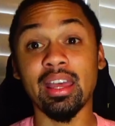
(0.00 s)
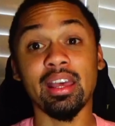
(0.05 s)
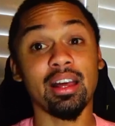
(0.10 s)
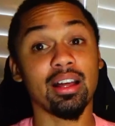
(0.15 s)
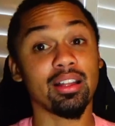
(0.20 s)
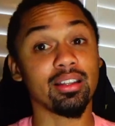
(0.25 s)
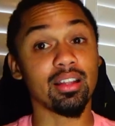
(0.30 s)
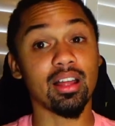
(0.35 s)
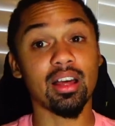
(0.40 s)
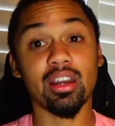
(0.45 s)

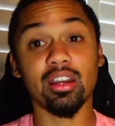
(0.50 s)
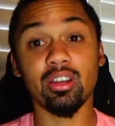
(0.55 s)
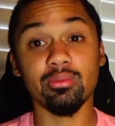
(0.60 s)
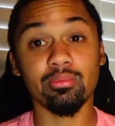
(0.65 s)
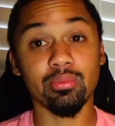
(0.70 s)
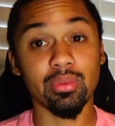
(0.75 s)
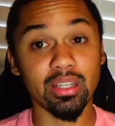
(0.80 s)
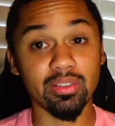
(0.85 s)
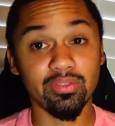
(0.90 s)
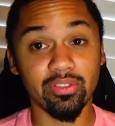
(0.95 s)
A lot of you
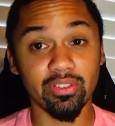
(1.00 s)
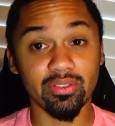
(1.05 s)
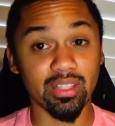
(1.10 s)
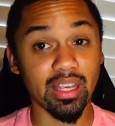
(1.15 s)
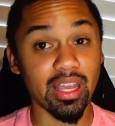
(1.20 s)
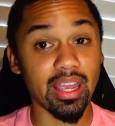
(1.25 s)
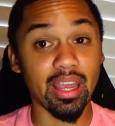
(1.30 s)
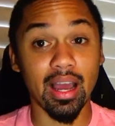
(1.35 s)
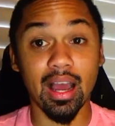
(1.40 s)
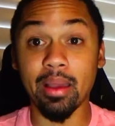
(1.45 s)
may
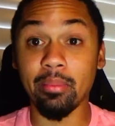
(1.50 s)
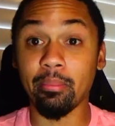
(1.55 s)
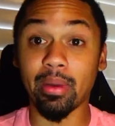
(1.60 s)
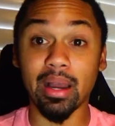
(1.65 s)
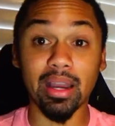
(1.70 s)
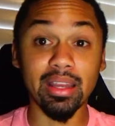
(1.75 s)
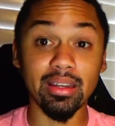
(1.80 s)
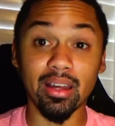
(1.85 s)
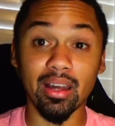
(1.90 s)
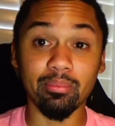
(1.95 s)
say I
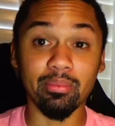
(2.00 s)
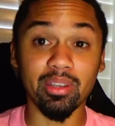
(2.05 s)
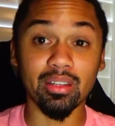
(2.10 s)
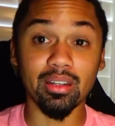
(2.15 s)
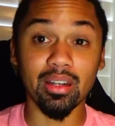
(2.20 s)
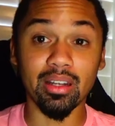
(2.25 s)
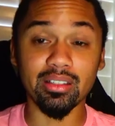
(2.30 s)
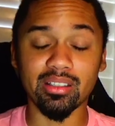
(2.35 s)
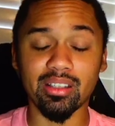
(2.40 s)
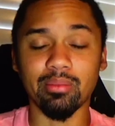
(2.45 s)
might not be a
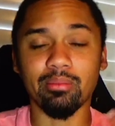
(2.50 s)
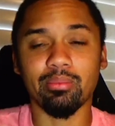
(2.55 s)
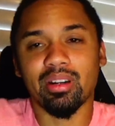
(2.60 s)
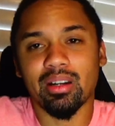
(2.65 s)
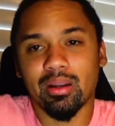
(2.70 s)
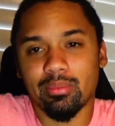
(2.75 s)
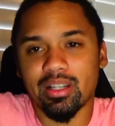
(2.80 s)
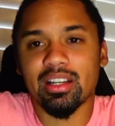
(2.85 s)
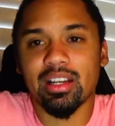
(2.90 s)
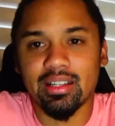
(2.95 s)
90s kid, but
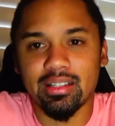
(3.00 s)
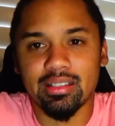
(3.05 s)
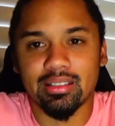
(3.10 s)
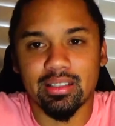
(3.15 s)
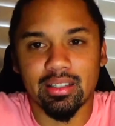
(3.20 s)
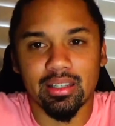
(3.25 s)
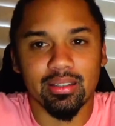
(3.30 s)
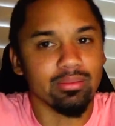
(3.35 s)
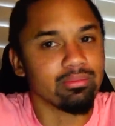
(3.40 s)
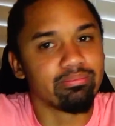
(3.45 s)
I'm a 90s
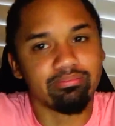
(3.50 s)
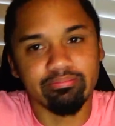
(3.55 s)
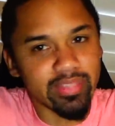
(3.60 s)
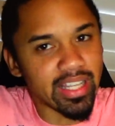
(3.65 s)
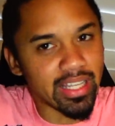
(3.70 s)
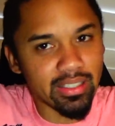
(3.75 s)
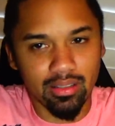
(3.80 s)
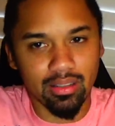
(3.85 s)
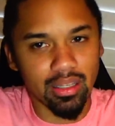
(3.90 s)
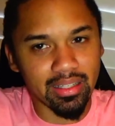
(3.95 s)
kid.
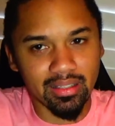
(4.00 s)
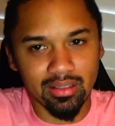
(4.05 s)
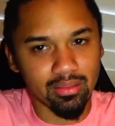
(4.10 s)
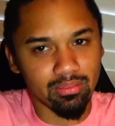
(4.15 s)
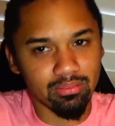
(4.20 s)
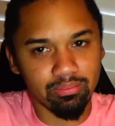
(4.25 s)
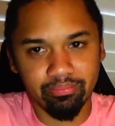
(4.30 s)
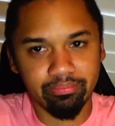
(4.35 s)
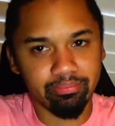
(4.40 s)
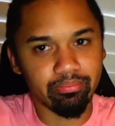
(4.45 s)
It's
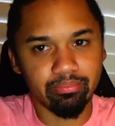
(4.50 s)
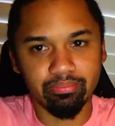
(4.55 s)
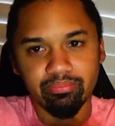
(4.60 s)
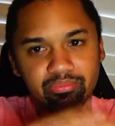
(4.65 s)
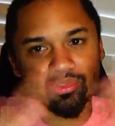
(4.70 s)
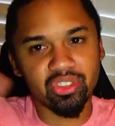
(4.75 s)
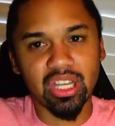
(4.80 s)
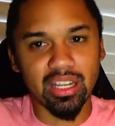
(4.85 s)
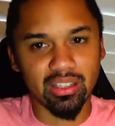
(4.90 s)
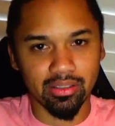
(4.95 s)

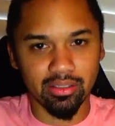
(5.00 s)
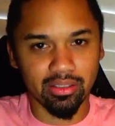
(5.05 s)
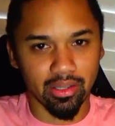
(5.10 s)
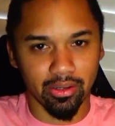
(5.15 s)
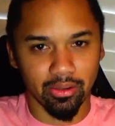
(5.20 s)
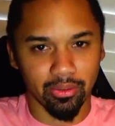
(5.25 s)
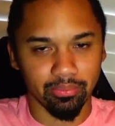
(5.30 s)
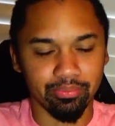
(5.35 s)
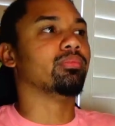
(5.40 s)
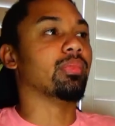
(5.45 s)
set in
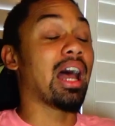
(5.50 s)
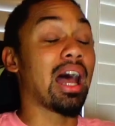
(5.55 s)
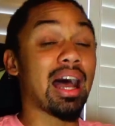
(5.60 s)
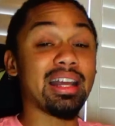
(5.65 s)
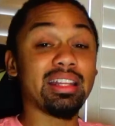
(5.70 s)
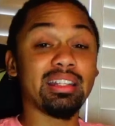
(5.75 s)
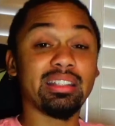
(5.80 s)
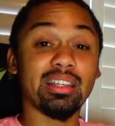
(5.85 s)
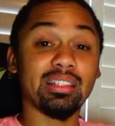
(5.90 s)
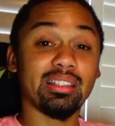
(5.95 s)
stone. I
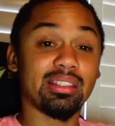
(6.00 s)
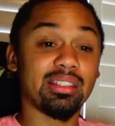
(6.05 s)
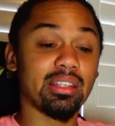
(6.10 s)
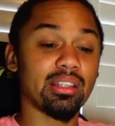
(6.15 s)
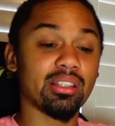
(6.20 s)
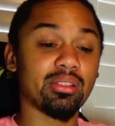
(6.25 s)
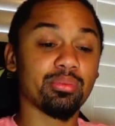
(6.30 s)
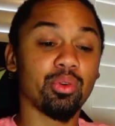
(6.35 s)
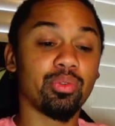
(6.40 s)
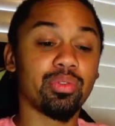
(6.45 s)
did see
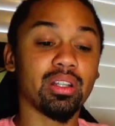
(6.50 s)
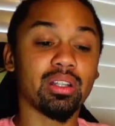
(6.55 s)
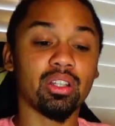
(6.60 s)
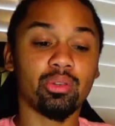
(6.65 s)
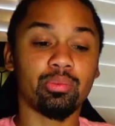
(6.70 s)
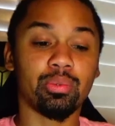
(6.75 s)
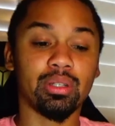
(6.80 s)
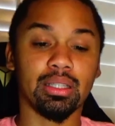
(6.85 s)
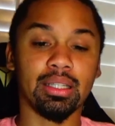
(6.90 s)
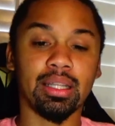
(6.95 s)
this movie a little
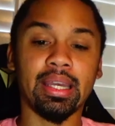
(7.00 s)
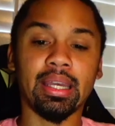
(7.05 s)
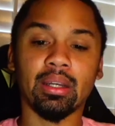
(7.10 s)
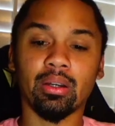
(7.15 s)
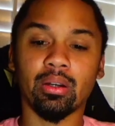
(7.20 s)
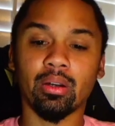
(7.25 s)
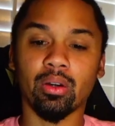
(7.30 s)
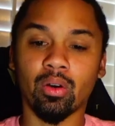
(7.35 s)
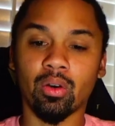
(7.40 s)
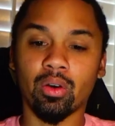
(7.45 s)
bit
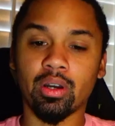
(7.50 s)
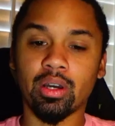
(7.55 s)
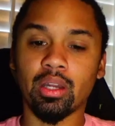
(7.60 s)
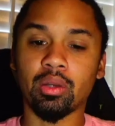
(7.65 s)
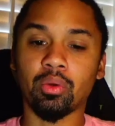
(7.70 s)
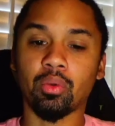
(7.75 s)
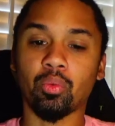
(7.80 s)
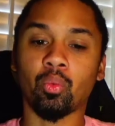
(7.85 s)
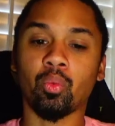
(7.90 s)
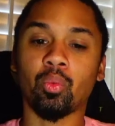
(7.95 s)
later
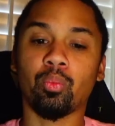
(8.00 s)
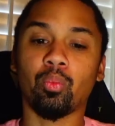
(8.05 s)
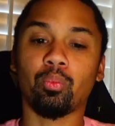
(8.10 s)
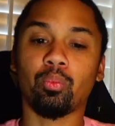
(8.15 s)
on,